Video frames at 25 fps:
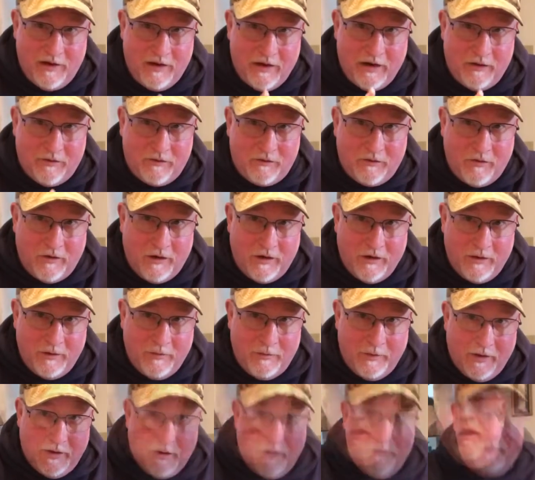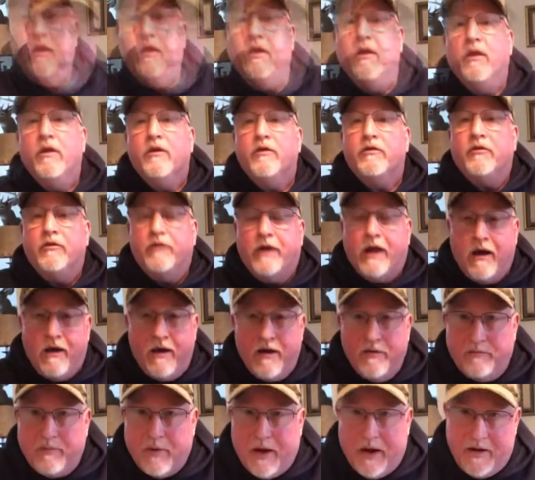And I'll show you in a minute. So now
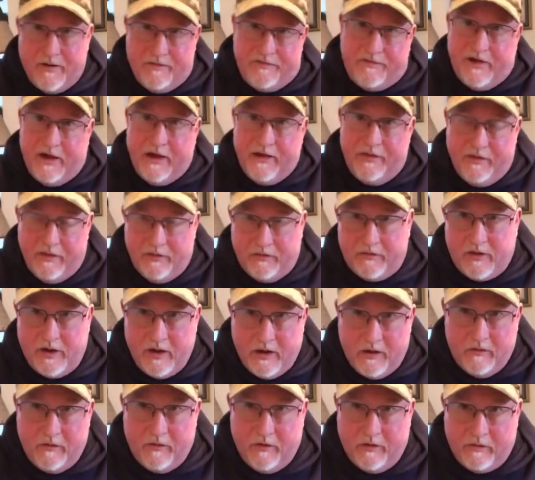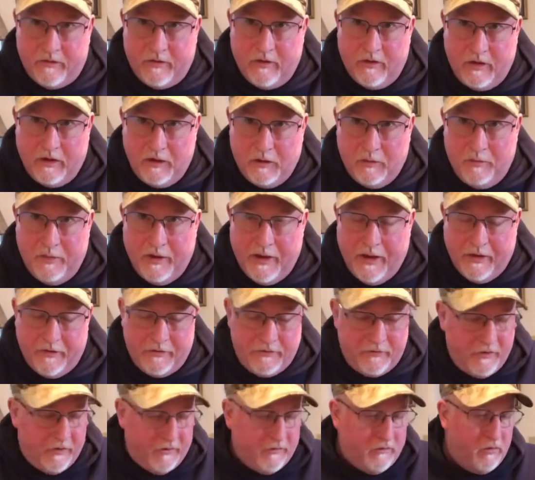I've modified this kit just a little bit,
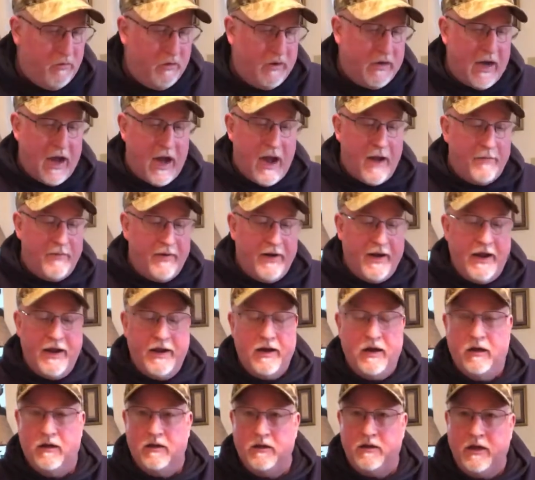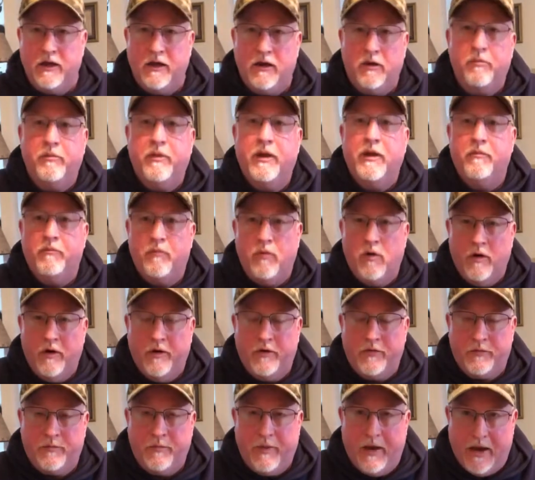just to accommodate a little bit
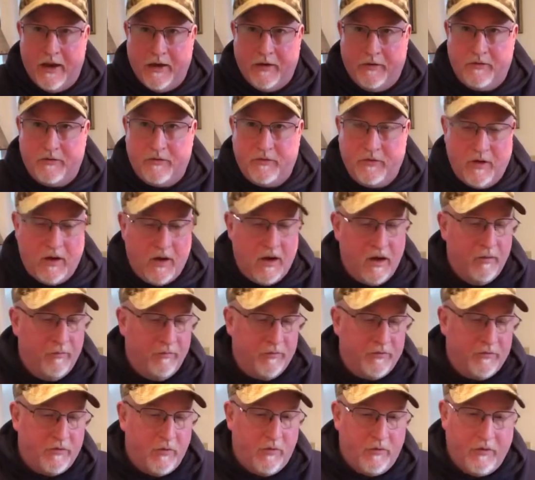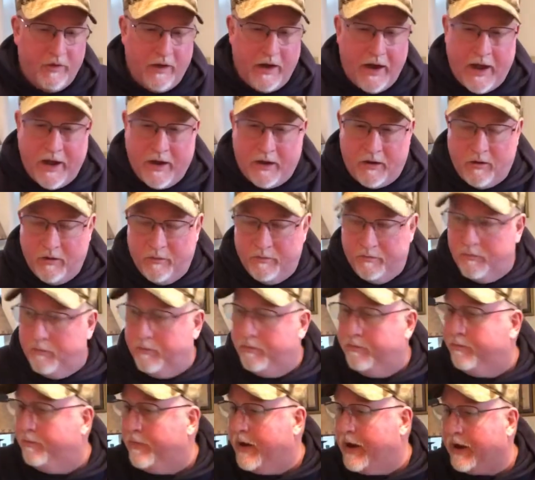more space um, so that I could
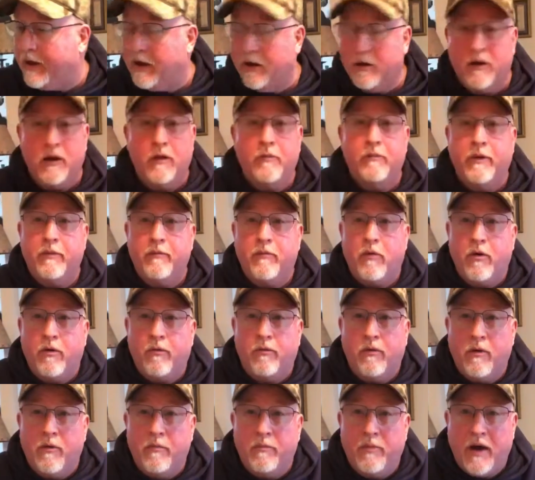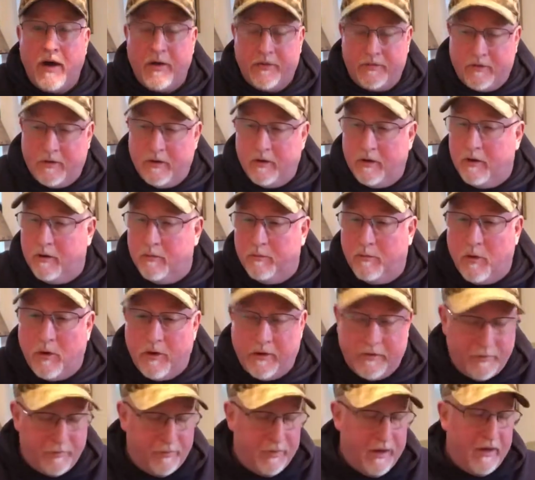make it a little bit more robust and a little
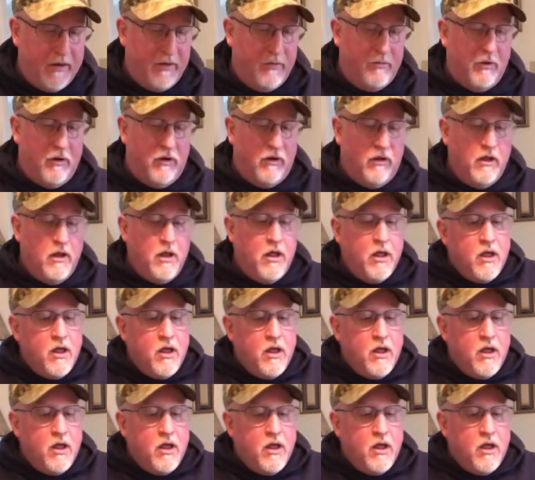more dependable.